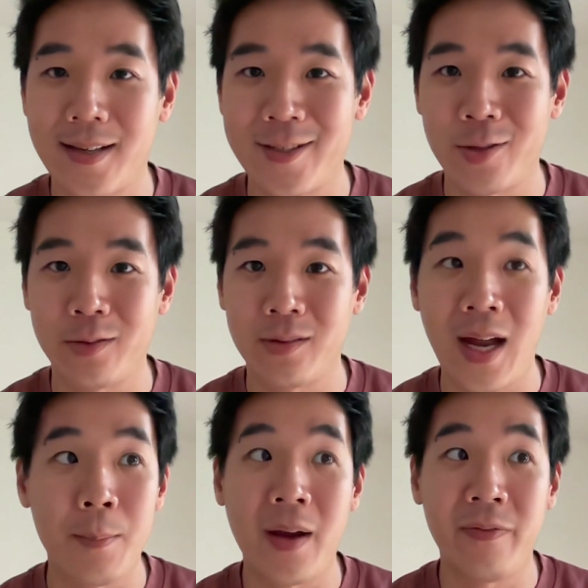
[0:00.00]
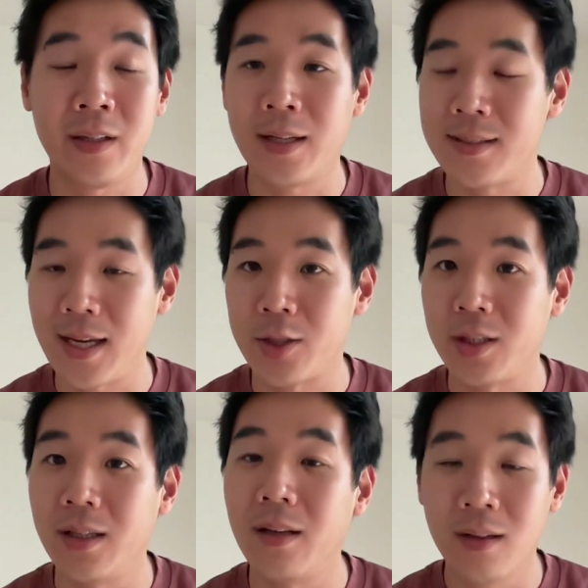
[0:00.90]
I showed you. My feeling is
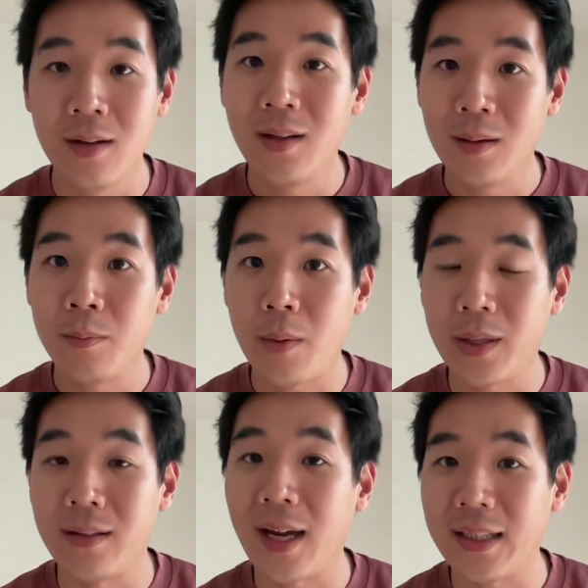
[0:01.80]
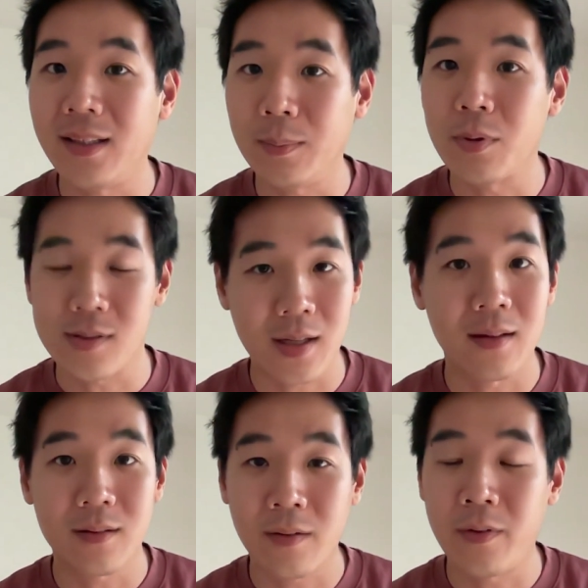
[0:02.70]
actually that probably
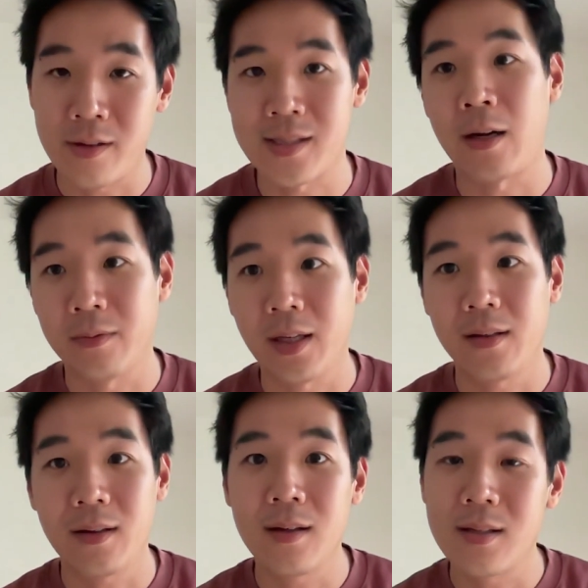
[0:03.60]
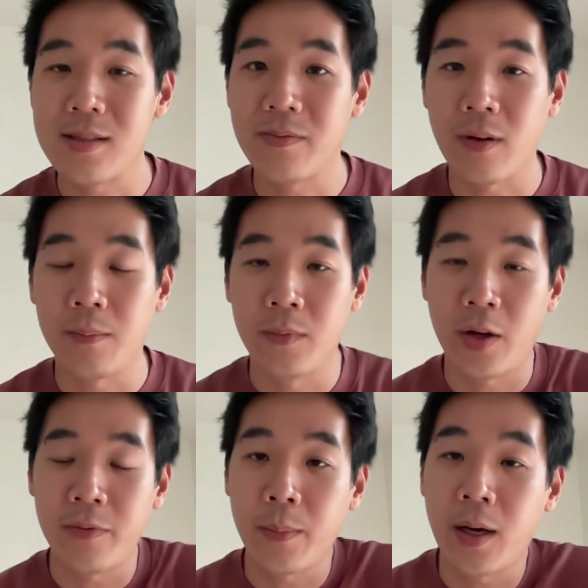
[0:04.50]
90% of all sound data is from
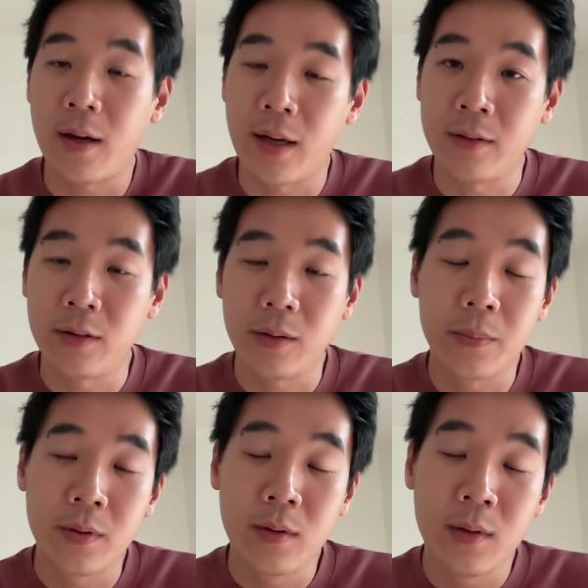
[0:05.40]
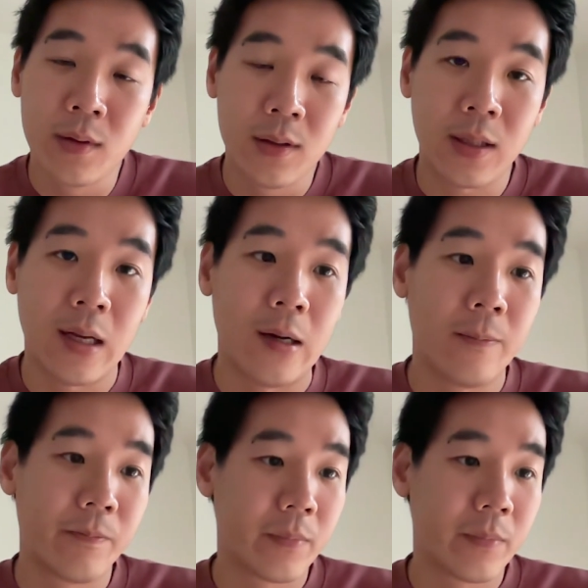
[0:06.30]
North America and Europe. Yeah.